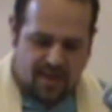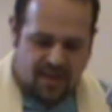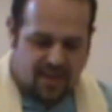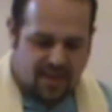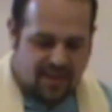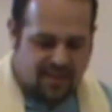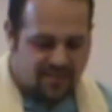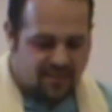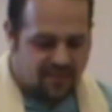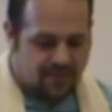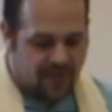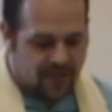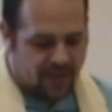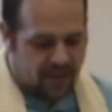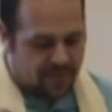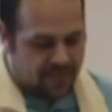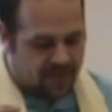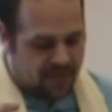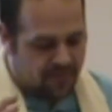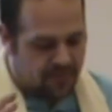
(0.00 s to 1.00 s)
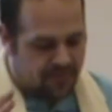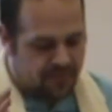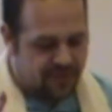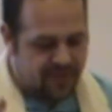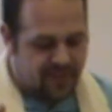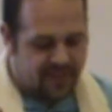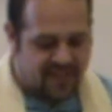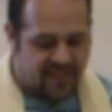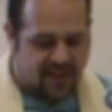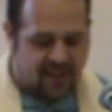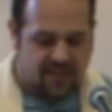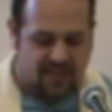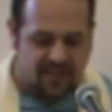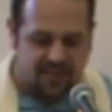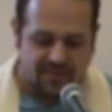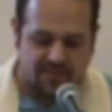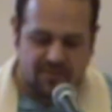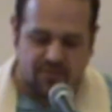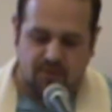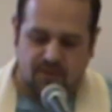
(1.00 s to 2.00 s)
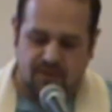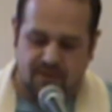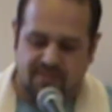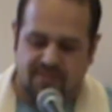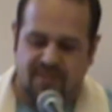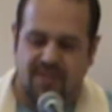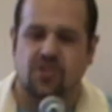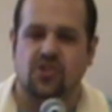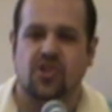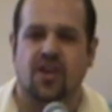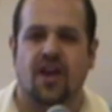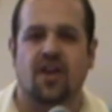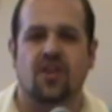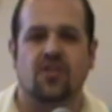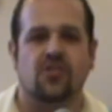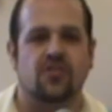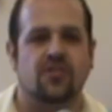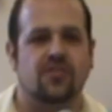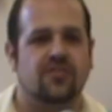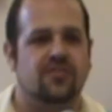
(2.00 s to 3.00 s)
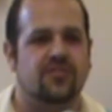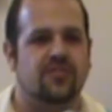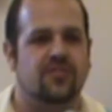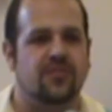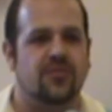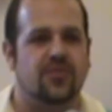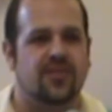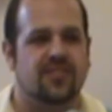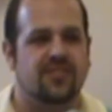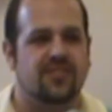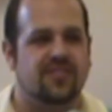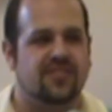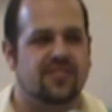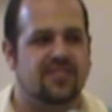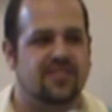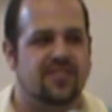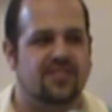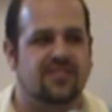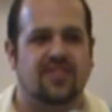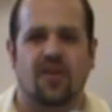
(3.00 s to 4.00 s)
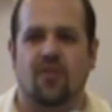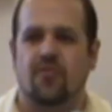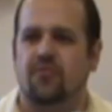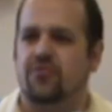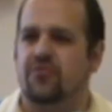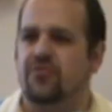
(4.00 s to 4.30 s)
He's developed a pre-calculus course that challenges students to solve